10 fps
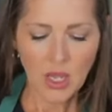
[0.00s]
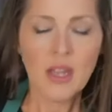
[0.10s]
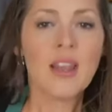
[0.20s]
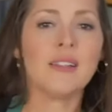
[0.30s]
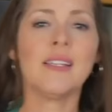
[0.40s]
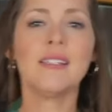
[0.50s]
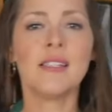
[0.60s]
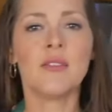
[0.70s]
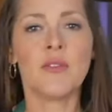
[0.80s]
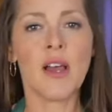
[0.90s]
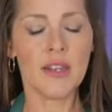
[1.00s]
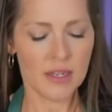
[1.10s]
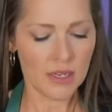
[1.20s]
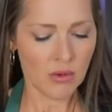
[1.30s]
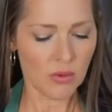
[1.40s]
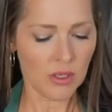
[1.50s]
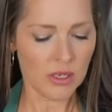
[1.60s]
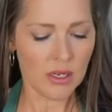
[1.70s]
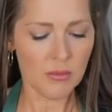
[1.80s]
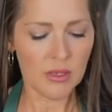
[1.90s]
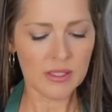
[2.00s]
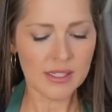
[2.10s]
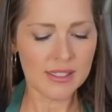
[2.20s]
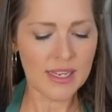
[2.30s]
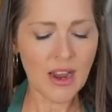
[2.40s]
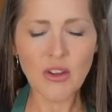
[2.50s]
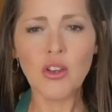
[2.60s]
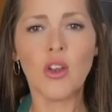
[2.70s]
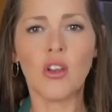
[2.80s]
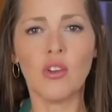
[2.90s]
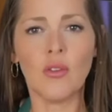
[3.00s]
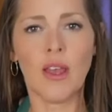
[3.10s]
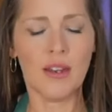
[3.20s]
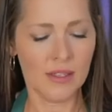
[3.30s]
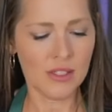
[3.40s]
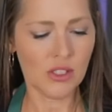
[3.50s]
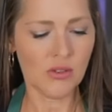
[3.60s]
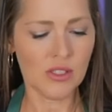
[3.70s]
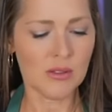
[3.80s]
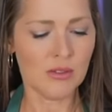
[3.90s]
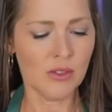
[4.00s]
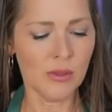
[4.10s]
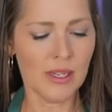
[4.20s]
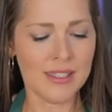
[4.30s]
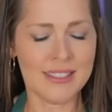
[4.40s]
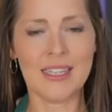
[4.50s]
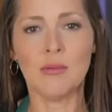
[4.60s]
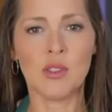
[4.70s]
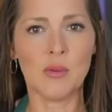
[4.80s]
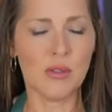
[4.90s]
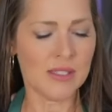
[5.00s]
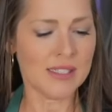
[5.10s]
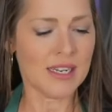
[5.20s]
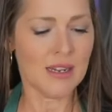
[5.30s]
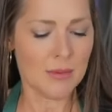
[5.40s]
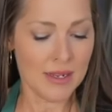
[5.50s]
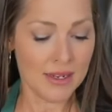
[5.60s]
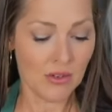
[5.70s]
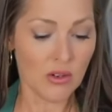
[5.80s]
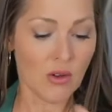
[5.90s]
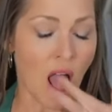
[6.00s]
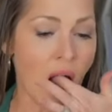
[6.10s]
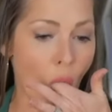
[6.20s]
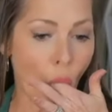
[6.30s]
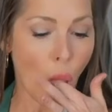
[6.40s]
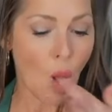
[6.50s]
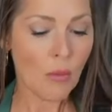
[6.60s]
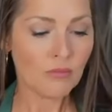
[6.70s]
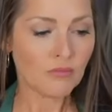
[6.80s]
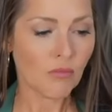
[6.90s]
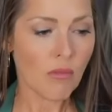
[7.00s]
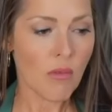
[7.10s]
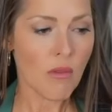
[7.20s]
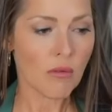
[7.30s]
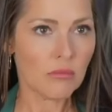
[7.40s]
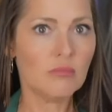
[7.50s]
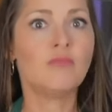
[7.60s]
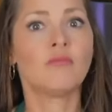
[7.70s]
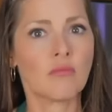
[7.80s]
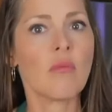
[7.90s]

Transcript: Now it says to divide it equally among the tins. How are you going to do that unless you just do it like a tablespoon at a time? I don't know.